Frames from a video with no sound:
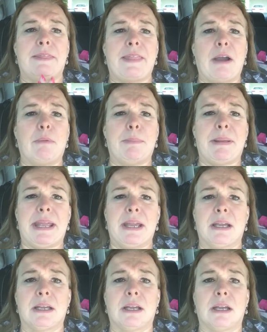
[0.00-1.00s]
that would be,
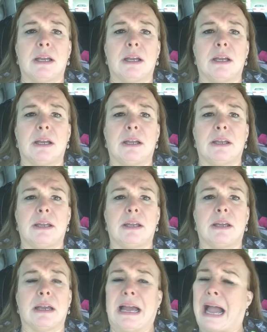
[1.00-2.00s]

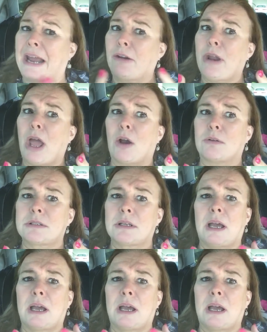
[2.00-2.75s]
I don't know.